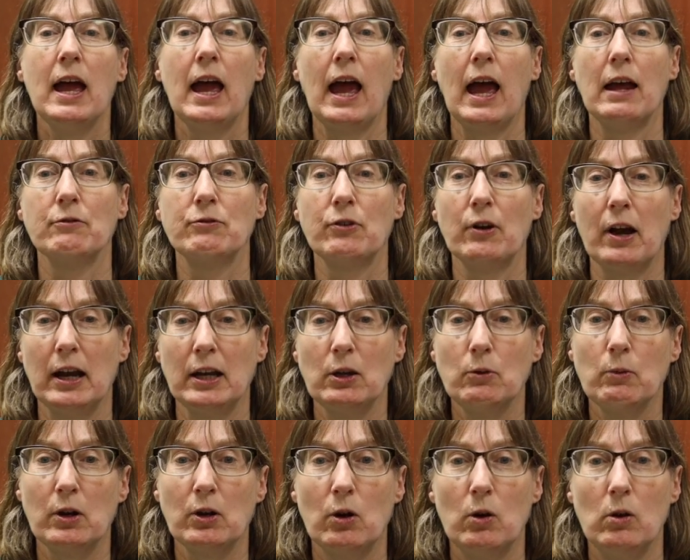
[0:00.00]
And for
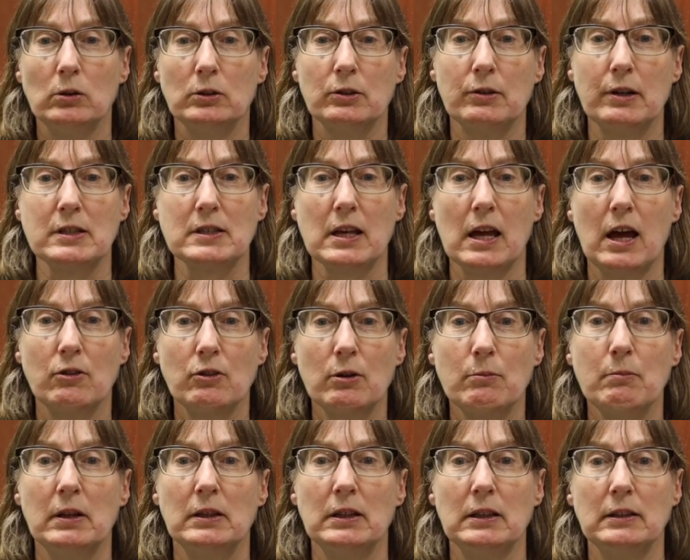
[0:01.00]
anyone older, it's 100
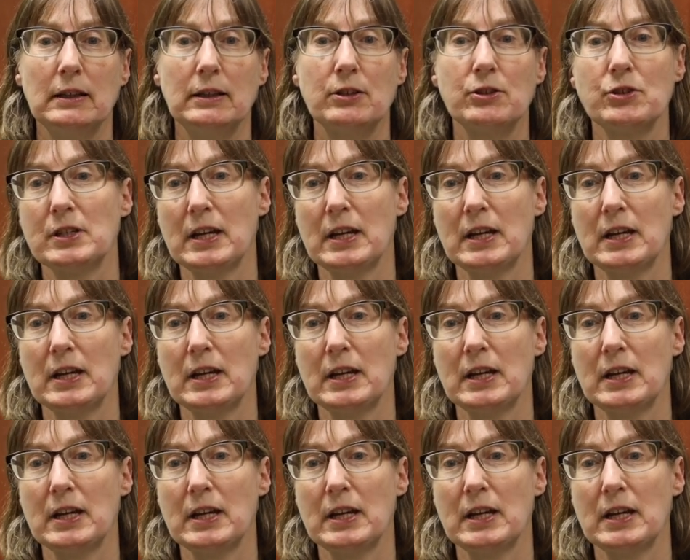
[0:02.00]
milliliters